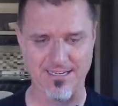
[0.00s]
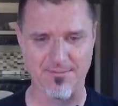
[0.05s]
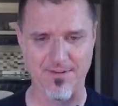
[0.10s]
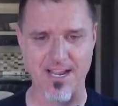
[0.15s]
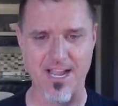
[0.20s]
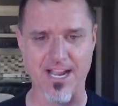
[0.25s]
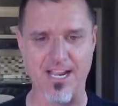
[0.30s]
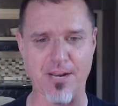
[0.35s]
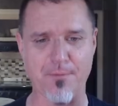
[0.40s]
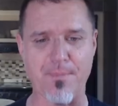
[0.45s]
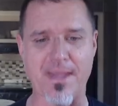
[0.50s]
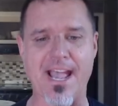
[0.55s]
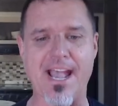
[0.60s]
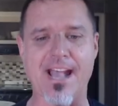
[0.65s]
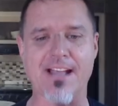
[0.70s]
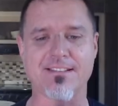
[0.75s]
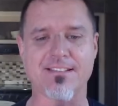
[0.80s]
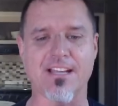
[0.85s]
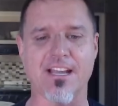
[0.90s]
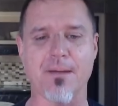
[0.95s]
I'm not gonna
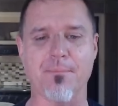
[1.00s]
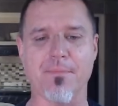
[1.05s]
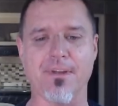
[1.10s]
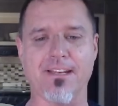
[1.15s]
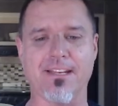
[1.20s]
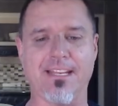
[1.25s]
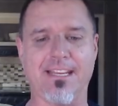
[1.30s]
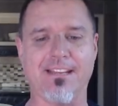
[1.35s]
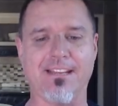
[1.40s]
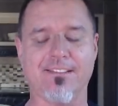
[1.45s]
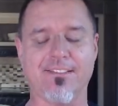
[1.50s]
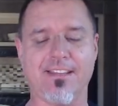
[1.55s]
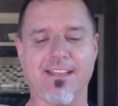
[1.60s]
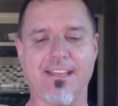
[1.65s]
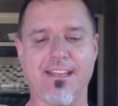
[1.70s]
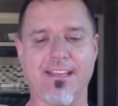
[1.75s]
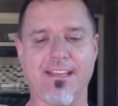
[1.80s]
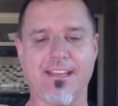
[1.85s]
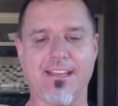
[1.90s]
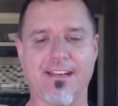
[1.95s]
pass up an
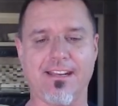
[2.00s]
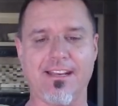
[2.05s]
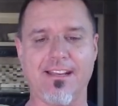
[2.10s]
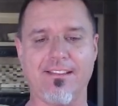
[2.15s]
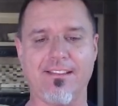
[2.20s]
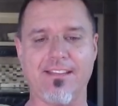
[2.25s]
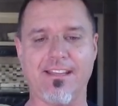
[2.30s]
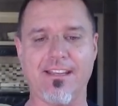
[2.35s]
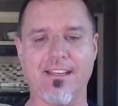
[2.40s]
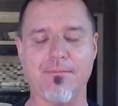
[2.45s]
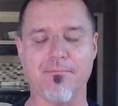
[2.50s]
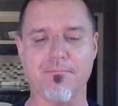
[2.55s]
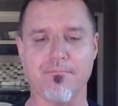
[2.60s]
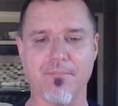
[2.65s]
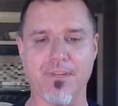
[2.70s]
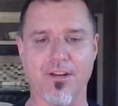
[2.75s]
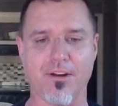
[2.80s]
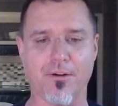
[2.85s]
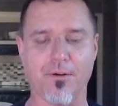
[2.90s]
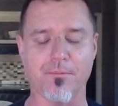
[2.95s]
easy,
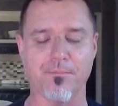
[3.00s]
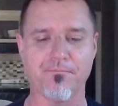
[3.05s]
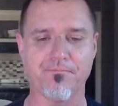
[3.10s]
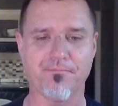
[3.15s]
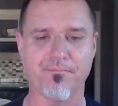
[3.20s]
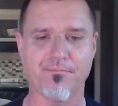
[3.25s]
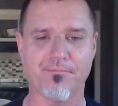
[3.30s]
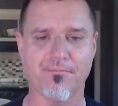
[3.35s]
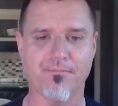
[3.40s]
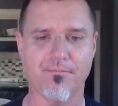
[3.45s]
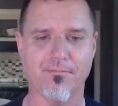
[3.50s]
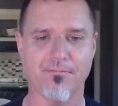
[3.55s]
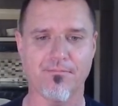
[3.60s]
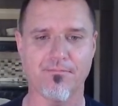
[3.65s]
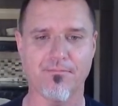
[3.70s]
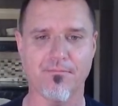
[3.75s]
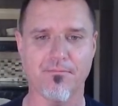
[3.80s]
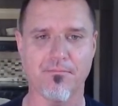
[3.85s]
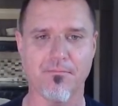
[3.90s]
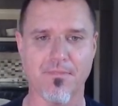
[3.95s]
you know,
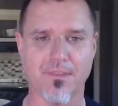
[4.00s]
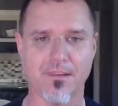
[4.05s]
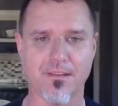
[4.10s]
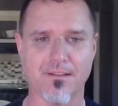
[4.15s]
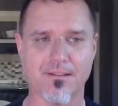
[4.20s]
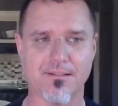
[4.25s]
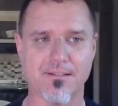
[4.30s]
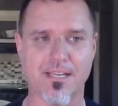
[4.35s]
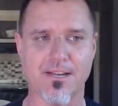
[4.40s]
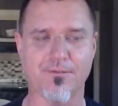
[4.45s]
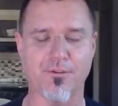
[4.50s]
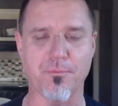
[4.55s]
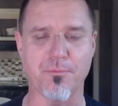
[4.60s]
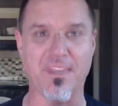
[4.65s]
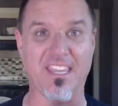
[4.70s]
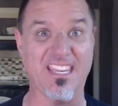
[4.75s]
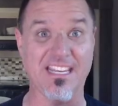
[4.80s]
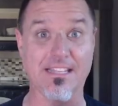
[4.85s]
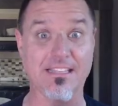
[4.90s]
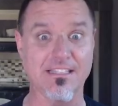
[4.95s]
several
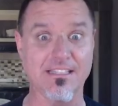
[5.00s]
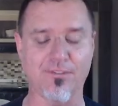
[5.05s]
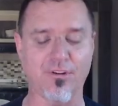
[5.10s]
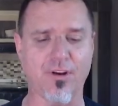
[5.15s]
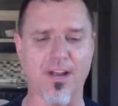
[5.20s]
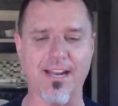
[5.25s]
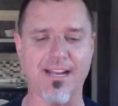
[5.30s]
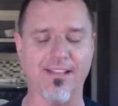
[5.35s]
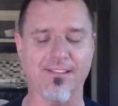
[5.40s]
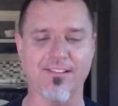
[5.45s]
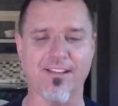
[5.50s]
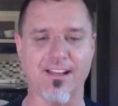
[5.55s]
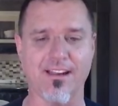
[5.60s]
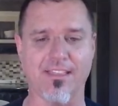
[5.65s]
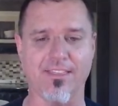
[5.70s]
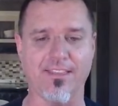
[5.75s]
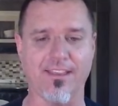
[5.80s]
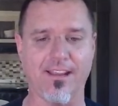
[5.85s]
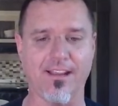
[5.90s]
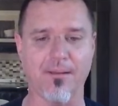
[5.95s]
millions of credits
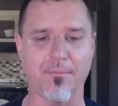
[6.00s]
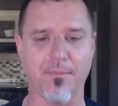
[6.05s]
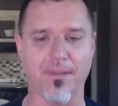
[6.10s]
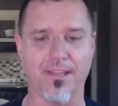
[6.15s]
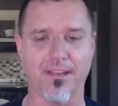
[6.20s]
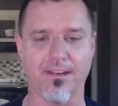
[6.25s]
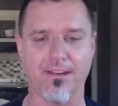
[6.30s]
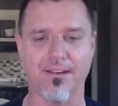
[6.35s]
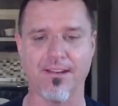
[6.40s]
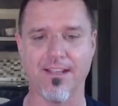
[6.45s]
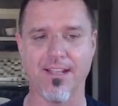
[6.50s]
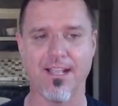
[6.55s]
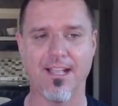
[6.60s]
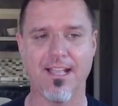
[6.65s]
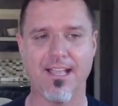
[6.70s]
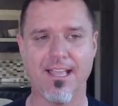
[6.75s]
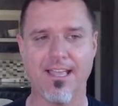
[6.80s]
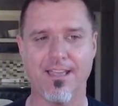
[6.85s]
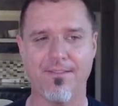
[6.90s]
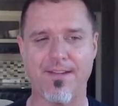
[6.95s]
kind of thing, but
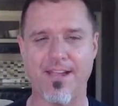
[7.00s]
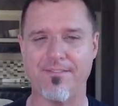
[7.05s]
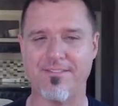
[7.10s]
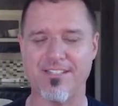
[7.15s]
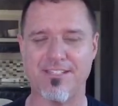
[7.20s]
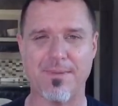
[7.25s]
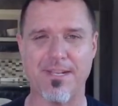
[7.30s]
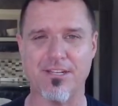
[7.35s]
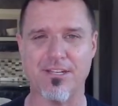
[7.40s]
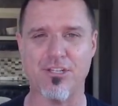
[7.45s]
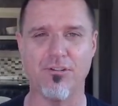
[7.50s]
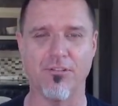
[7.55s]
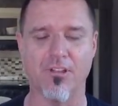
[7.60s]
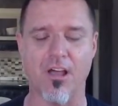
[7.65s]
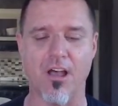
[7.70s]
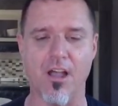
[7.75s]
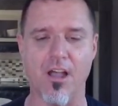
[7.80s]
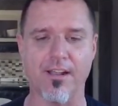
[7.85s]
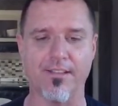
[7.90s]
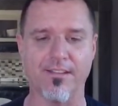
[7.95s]
if I have to spend too
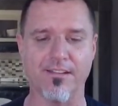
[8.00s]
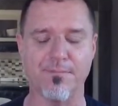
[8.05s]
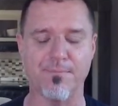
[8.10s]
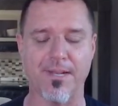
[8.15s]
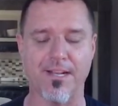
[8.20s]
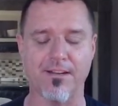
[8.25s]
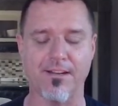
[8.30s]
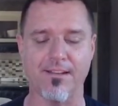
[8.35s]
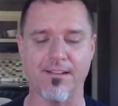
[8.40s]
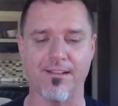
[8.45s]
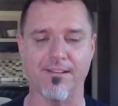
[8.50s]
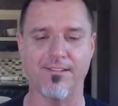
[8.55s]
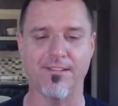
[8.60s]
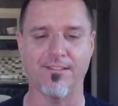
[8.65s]
long in the